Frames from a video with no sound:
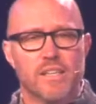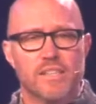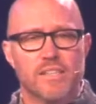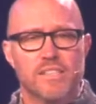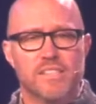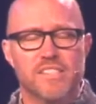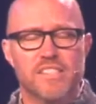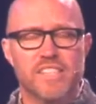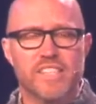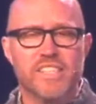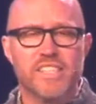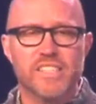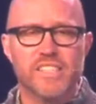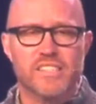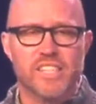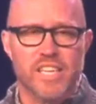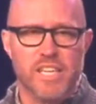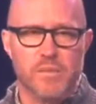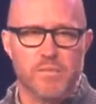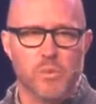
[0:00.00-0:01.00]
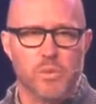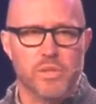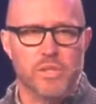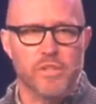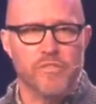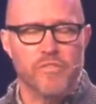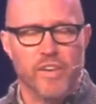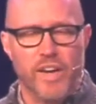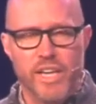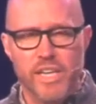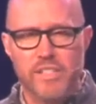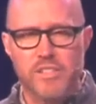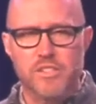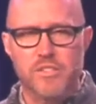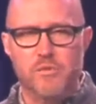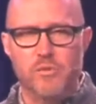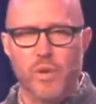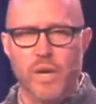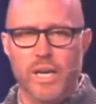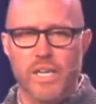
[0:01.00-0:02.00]
to sit at his table with the finest
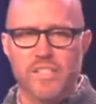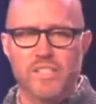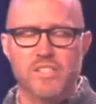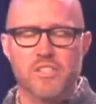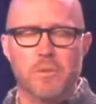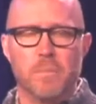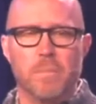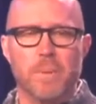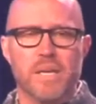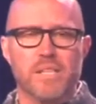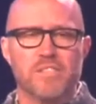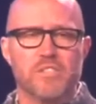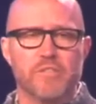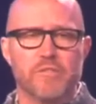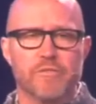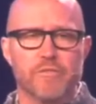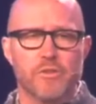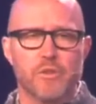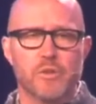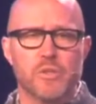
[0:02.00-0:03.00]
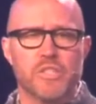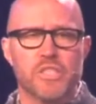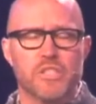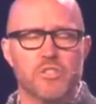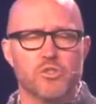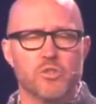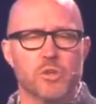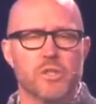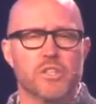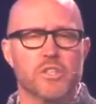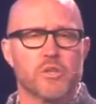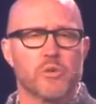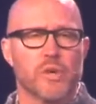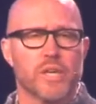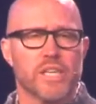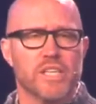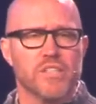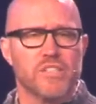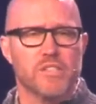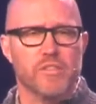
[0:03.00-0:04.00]
of wines and the best of foods and enjoy the
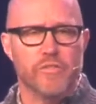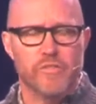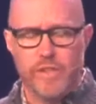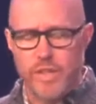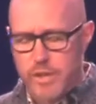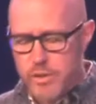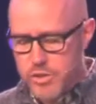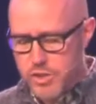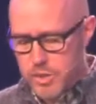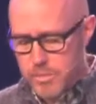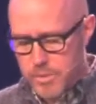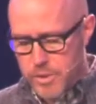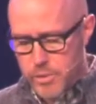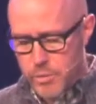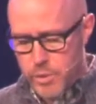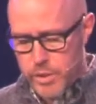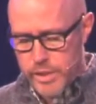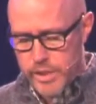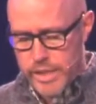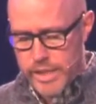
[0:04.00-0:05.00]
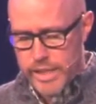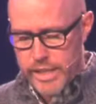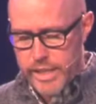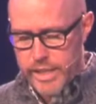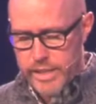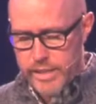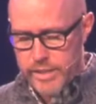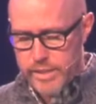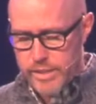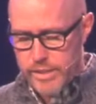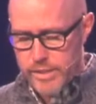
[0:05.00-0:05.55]
greatest of fellowship that will not end.